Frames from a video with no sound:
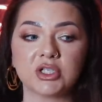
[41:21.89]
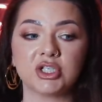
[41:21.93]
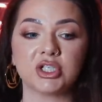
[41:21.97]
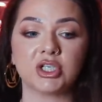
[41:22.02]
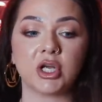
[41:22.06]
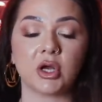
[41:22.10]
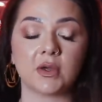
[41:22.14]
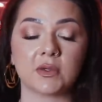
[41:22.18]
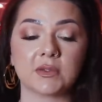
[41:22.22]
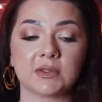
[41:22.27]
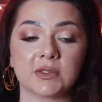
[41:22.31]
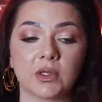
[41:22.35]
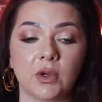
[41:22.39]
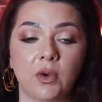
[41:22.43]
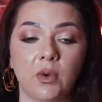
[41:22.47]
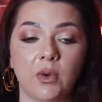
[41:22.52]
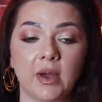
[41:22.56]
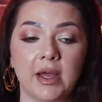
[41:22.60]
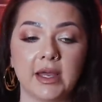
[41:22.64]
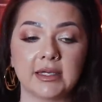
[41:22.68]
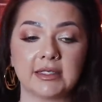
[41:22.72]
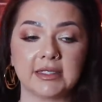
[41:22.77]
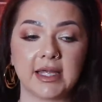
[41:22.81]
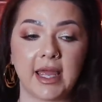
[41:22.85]
She also
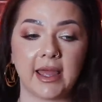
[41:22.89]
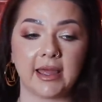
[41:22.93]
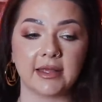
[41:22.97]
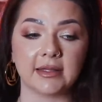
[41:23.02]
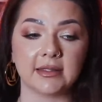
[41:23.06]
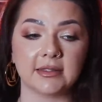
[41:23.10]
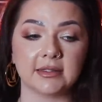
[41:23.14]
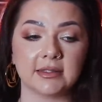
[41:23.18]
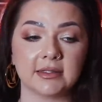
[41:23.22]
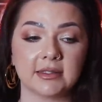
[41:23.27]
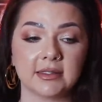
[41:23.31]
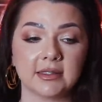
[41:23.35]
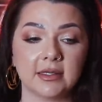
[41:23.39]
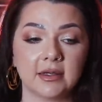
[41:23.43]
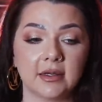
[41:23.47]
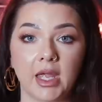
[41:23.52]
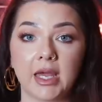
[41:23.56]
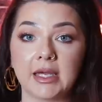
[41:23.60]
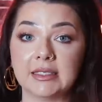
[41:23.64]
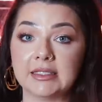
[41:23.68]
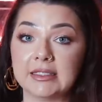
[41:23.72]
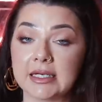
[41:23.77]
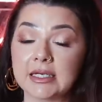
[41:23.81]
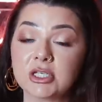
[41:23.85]
attends
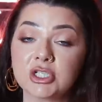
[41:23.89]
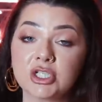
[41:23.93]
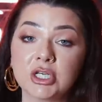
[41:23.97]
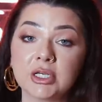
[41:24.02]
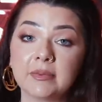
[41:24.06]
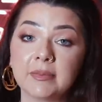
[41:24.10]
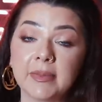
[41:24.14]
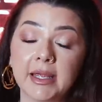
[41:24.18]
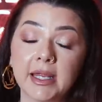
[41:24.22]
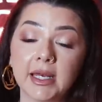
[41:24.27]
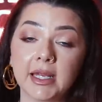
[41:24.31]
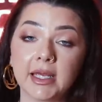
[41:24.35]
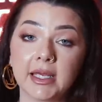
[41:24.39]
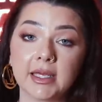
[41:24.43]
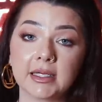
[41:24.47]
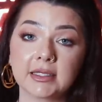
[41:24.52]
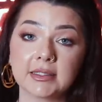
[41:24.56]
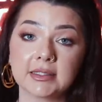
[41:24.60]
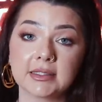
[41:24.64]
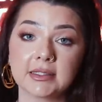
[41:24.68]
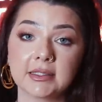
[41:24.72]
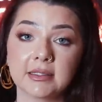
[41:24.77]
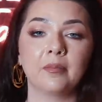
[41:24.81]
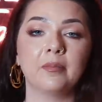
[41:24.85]
addiction meetings.